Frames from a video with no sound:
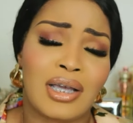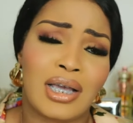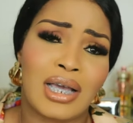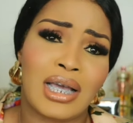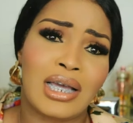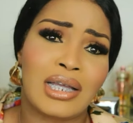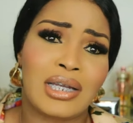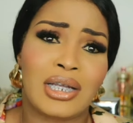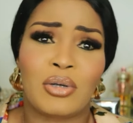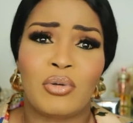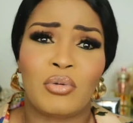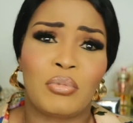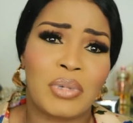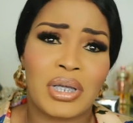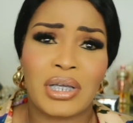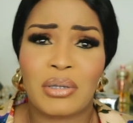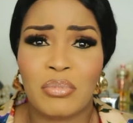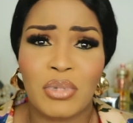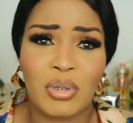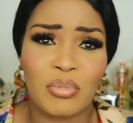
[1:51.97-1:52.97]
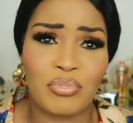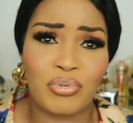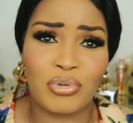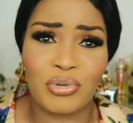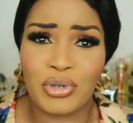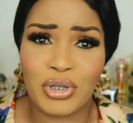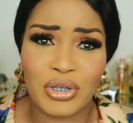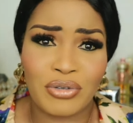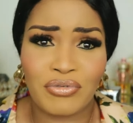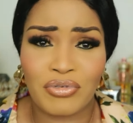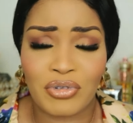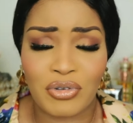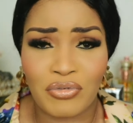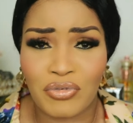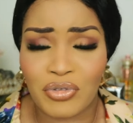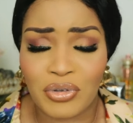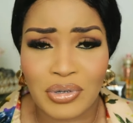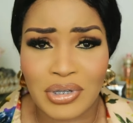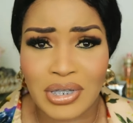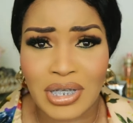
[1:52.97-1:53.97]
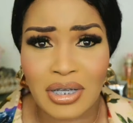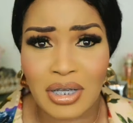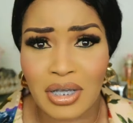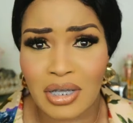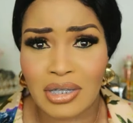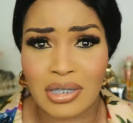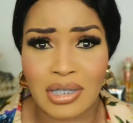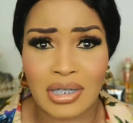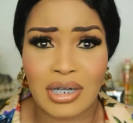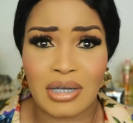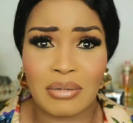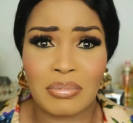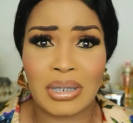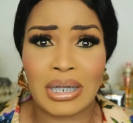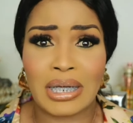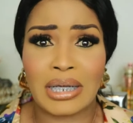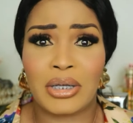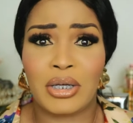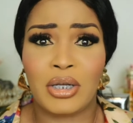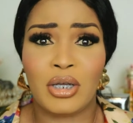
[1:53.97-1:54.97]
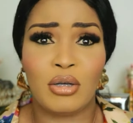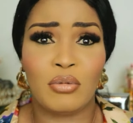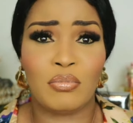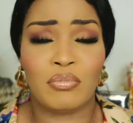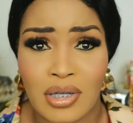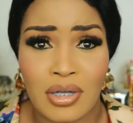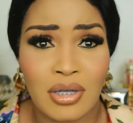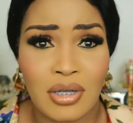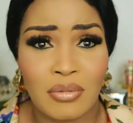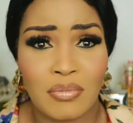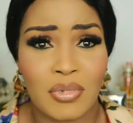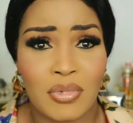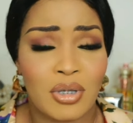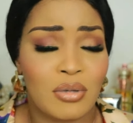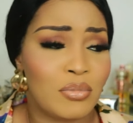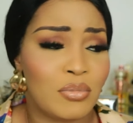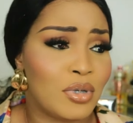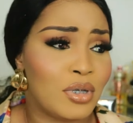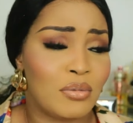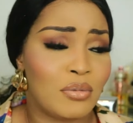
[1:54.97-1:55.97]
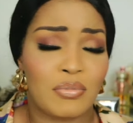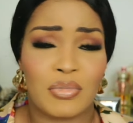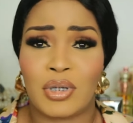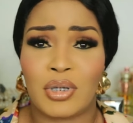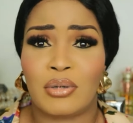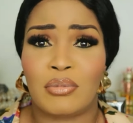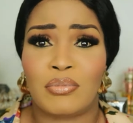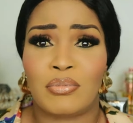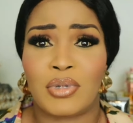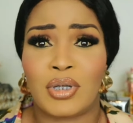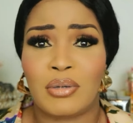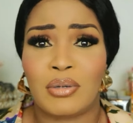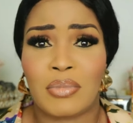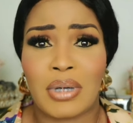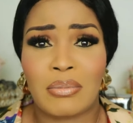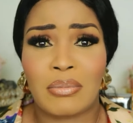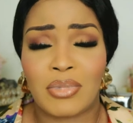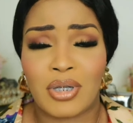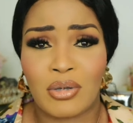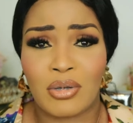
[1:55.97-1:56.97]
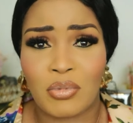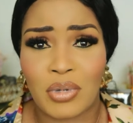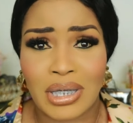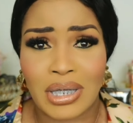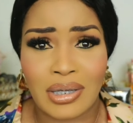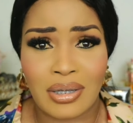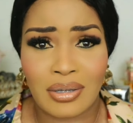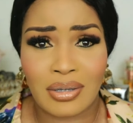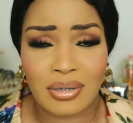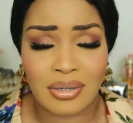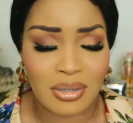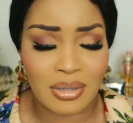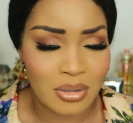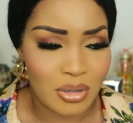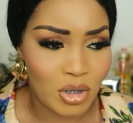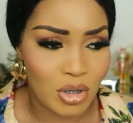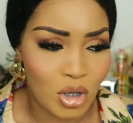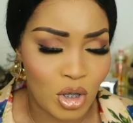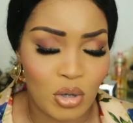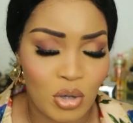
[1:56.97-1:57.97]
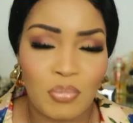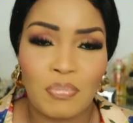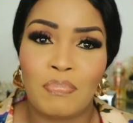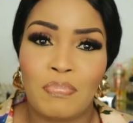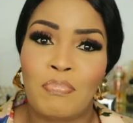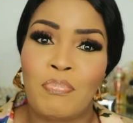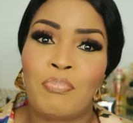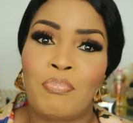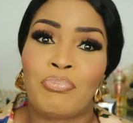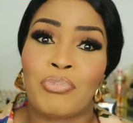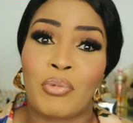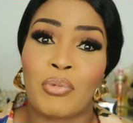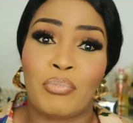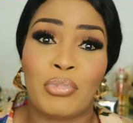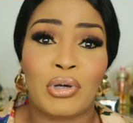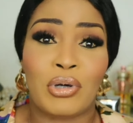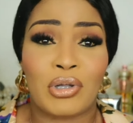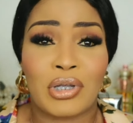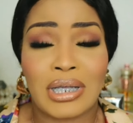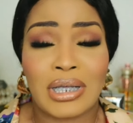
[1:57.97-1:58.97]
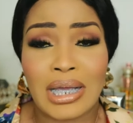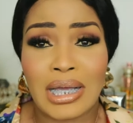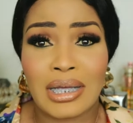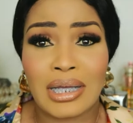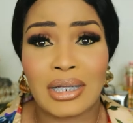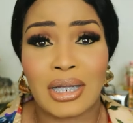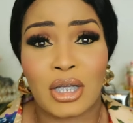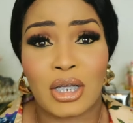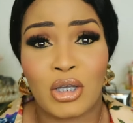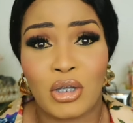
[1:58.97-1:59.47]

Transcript: and it will make me broody for a few seconds, and I'll be like, nope, nope, nope, nope, nope, nope, I'm done with kids, you know. But yeah, they're